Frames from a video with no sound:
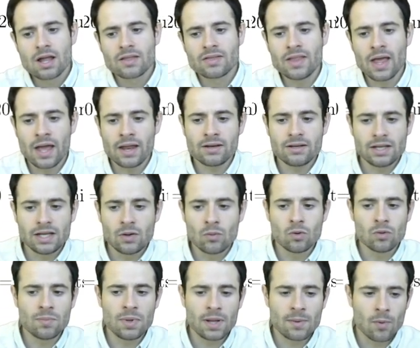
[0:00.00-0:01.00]
then it
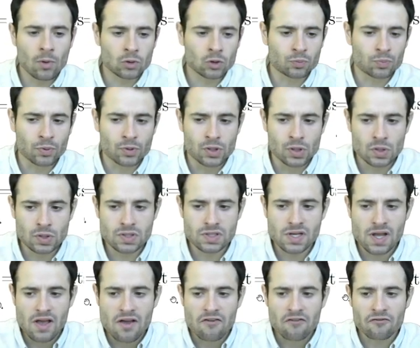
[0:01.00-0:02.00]
would be able to
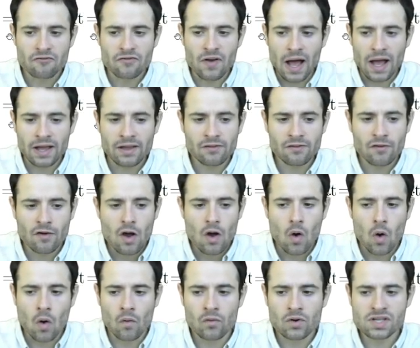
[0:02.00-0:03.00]
produce 5
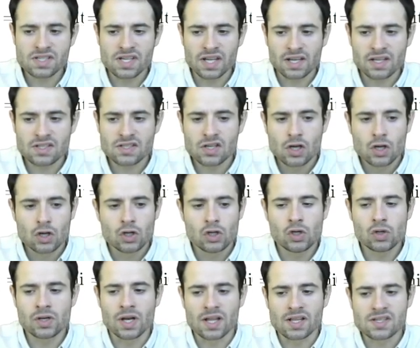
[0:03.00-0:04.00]
over 6
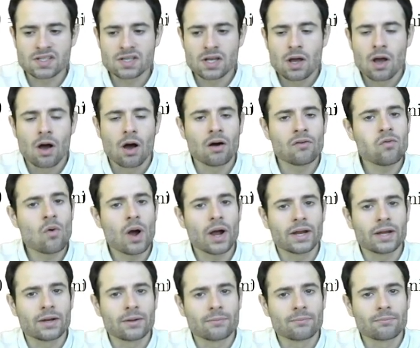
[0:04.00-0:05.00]
units of wine.